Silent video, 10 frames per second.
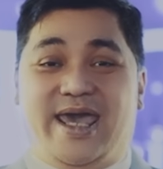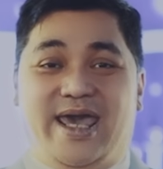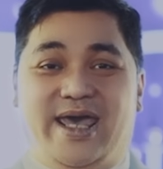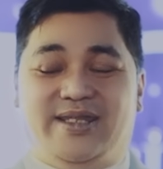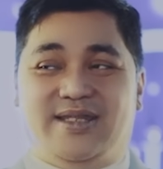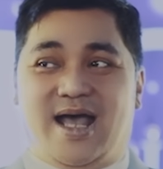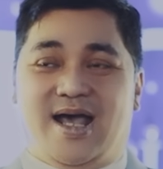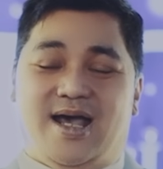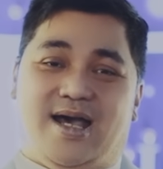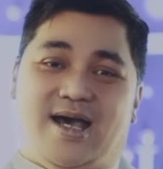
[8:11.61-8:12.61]
And
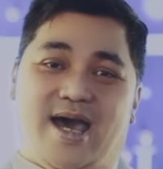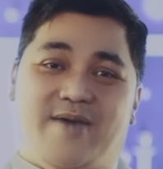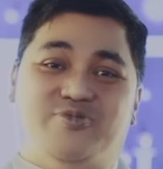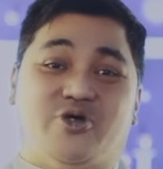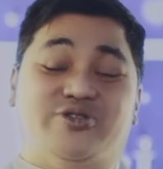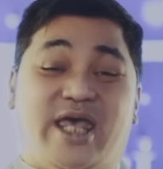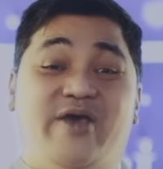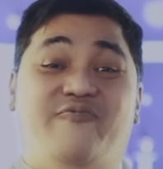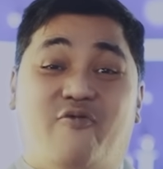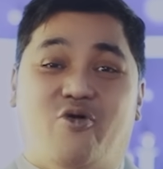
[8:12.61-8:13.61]
I'm so
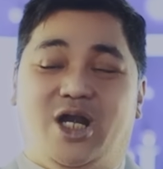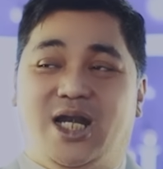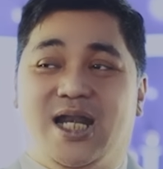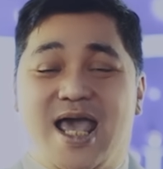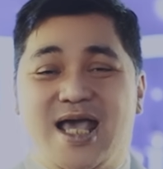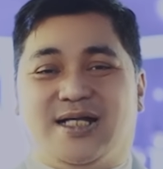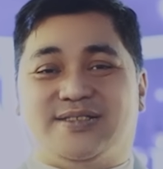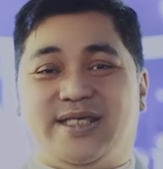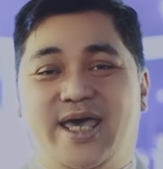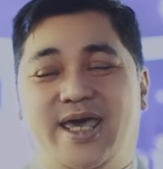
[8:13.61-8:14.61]
thankful
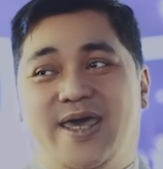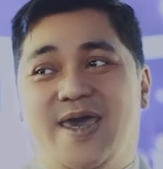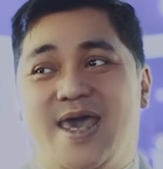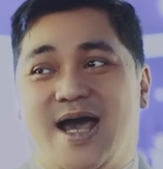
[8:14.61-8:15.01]
kasi